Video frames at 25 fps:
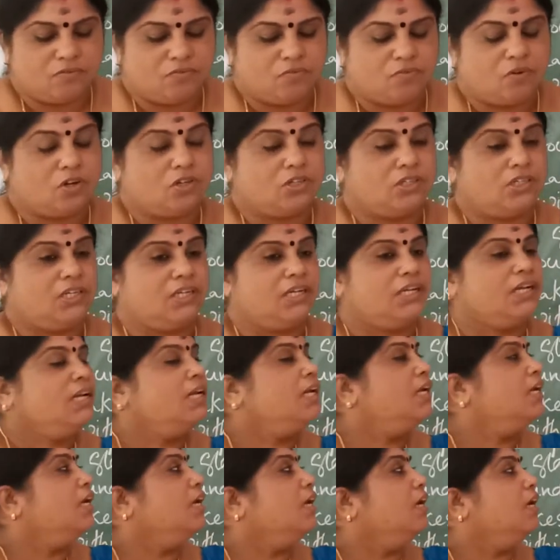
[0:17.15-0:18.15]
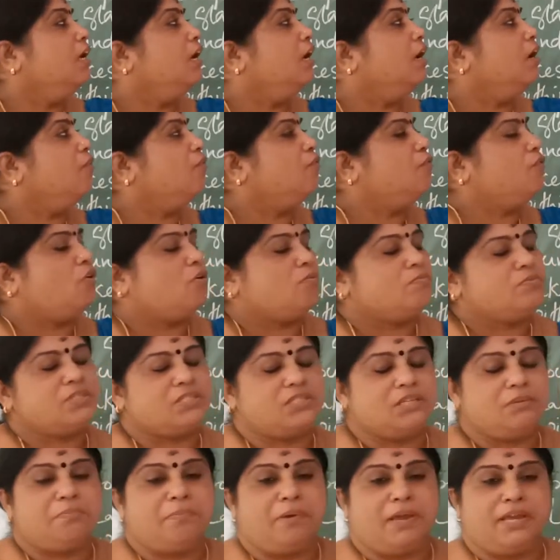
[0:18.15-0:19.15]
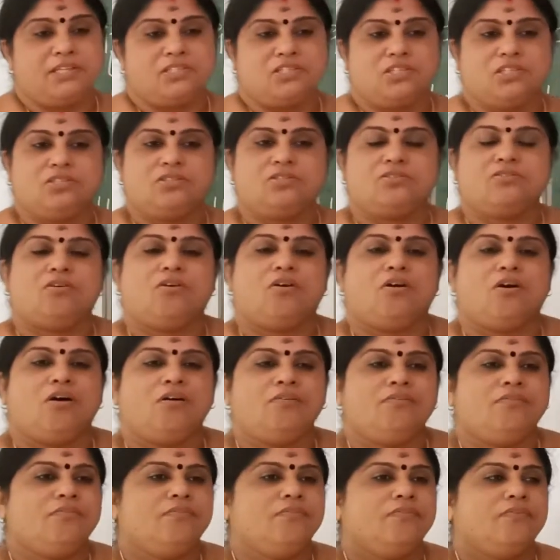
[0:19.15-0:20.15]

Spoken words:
Water forms the basis of